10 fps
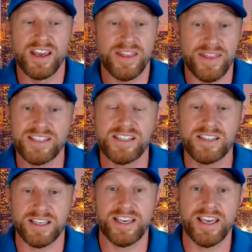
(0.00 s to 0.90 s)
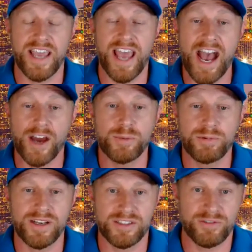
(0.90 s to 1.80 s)
this is the key. How do you
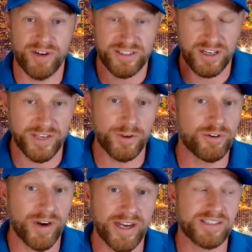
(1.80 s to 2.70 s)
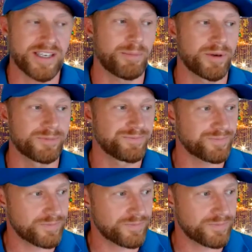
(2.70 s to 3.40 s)
price the risk? And I'll give you a great example.